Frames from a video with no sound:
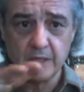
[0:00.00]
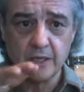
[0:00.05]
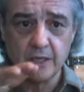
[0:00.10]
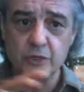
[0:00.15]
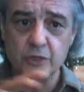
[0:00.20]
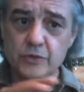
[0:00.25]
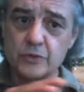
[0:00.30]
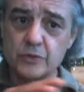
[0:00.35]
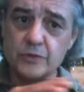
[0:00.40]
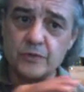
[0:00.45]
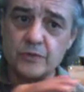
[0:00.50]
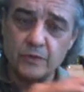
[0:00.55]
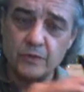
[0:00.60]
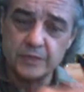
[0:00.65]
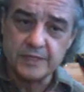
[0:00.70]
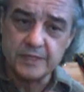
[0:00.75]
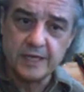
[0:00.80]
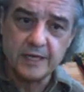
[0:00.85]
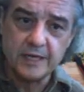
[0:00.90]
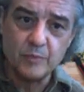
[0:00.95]
used
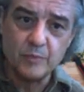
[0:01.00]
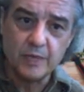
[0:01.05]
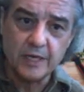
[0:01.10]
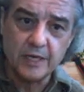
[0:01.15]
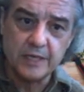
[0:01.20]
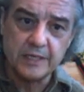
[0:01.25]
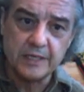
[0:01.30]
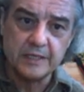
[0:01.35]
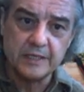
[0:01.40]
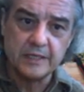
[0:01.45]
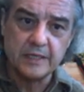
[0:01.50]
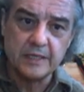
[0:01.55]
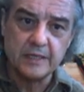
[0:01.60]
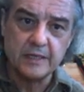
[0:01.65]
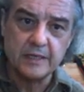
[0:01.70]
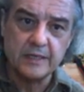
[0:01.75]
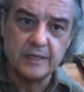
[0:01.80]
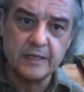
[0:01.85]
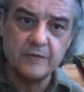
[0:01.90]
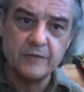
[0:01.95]
for data mining
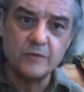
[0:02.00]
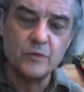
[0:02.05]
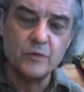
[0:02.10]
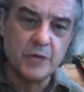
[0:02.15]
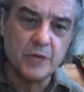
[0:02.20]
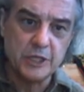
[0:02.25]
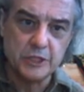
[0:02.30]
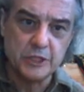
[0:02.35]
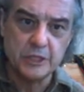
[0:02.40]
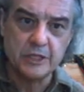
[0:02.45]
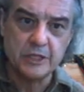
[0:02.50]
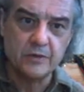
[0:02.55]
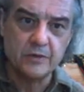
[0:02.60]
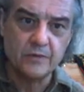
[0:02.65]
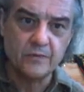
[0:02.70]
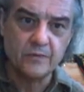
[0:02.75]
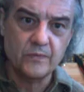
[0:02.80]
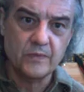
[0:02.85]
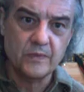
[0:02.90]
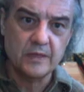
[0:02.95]
information out
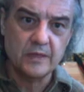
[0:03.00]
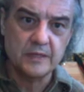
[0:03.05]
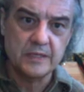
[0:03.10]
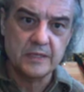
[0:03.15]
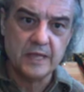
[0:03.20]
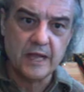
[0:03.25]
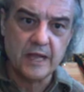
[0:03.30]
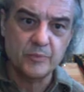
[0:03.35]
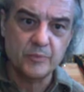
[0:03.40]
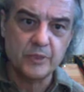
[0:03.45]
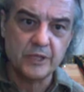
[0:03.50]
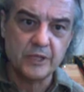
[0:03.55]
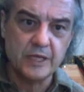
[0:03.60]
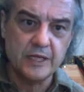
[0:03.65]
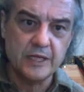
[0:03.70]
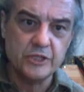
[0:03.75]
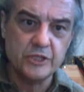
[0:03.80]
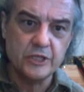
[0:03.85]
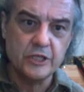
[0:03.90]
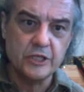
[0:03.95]
of the
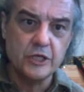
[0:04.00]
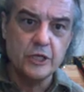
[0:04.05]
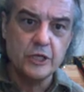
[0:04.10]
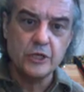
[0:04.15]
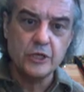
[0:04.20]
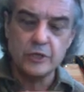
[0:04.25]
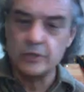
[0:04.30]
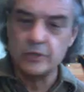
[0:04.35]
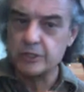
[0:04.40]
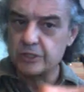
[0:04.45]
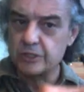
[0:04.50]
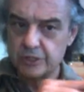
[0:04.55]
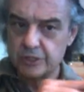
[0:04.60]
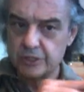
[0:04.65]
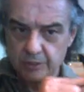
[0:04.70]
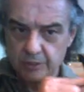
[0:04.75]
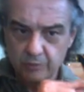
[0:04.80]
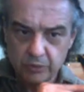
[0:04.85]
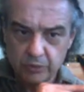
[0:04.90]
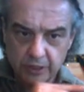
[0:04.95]
application. You can
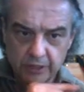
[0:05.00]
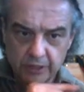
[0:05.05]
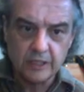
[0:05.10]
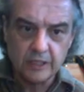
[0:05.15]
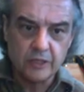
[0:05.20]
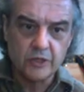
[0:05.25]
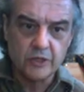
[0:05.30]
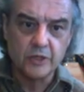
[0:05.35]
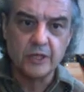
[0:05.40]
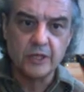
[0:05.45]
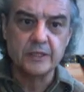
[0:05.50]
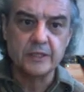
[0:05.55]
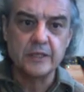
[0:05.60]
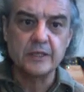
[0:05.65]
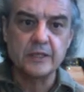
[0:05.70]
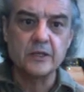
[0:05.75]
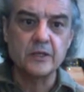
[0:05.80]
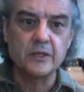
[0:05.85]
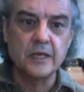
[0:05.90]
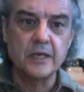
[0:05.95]
just simply click on
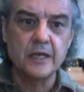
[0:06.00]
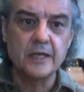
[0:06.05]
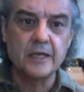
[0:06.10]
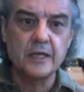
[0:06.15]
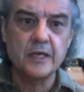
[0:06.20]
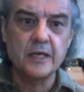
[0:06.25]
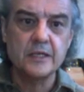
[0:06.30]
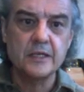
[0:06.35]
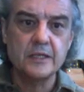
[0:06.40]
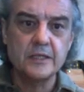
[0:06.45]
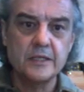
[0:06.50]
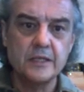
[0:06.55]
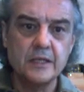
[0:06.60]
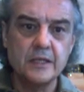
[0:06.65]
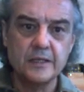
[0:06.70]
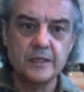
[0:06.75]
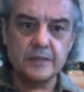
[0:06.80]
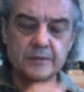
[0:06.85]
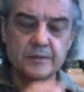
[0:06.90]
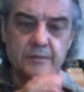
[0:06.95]
little
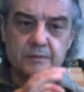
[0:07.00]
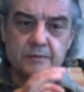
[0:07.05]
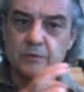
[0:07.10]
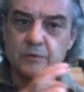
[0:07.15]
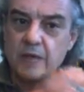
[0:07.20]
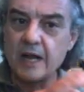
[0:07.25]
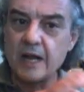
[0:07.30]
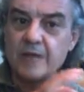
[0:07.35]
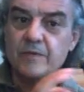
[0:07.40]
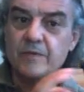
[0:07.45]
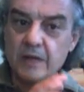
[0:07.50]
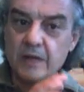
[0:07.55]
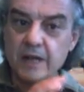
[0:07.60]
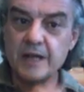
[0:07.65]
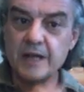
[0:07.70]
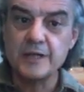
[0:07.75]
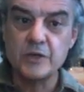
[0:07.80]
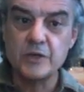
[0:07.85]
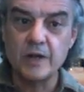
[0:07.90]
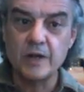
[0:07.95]
graphic
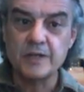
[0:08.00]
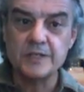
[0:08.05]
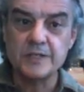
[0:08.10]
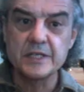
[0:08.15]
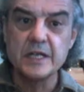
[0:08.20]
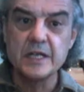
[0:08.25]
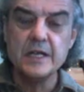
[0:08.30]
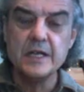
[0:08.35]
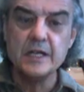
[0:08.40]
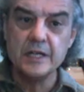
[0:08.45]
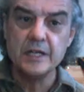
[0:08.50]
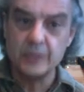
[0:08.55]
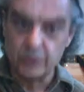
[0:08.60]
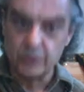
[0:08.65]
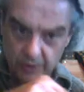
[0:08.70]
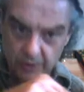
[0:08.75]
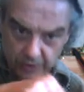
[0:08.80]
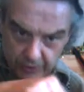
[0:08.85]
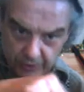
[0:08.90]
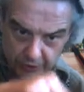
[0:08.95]
icons in
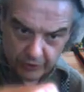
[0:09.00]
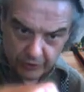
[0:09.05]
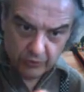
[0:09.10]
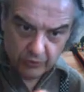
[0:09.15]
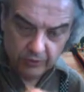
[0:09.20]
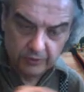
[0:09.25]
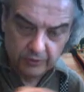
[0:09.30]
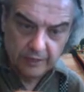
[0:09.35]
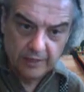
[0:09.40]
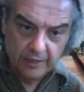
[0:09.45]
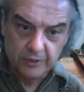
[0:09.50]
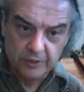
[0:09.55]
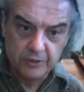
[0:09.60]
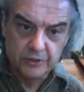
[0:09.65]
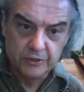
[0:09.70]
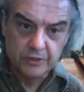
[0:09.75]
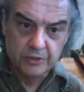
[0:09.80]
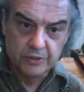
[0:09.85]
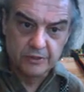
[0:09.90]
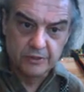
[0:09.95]
order to drill down
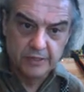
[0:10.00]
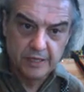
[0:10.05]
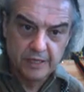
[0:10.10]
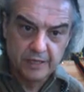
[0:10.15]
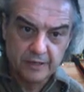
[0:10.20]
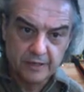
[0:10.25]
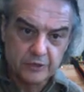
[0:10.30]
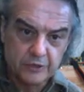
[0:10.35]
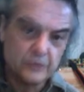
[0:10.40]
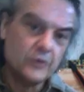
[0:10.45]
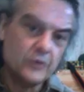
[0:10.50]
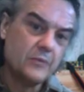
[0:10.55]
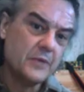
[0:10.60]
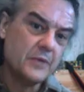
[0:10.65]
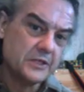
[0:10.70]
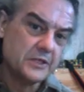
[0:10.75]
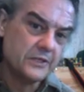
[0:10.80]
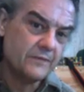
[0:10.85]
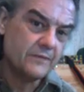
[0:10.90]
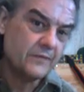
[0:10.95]
into your data, so it
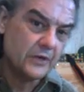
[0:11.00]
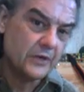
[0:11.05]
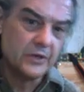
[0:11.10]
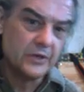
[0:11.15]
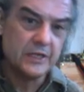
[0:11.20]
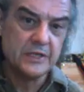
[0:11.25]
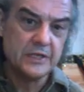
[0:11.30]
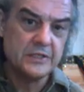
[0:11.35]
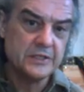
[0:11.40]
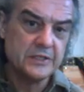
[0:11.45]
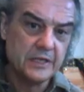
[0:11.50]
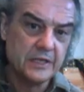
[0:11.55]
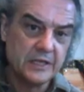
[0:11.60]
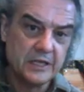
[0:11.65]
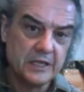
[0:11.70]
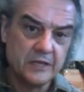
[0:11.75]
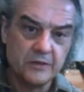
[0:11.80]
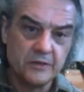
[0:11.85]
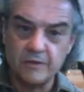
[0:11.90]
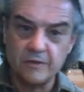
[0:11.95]
makes it very easy to
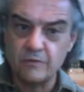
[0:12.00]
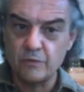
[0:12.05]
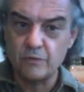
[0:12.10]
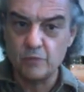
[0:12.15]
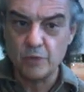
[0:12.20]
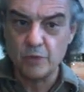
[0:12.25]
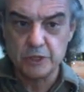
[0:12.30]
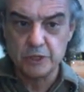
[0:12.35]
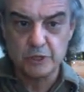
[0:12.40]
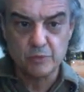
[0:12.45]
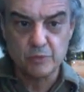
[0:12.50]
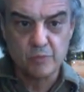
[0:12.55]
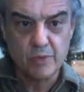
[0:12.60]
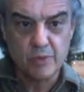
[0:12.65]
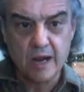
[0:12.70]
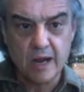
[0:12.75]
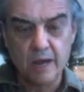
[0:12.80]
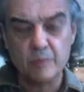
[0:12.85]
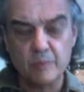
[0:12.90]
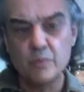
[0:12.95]
get your information
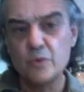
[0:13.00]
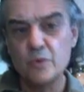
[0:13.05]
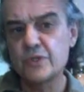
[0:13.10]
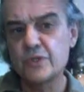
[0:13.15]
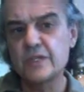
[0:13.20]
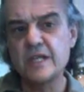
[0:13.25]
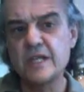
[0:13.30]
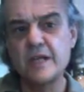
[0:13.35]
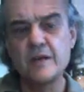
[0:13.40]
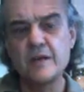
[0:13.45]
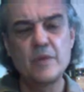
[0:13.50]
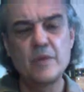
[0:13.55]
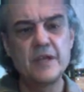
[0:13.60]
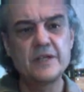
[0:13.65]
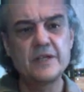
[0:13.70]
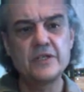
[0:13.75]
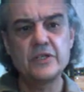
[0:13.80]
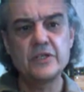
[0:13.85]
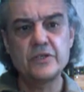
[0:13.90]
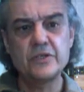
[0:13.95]
back. Most
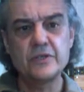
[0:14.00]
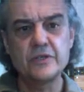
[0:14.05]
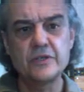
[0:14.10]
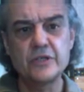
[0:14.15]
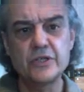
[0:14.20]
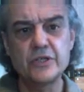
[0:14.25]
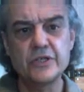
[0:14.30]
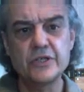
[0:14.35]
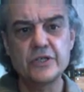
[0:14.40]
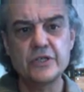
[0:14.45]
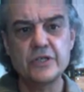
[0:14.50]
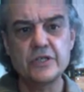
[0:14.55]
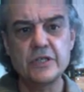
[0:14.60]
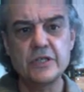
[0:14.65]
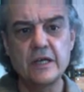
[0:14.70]
databases are just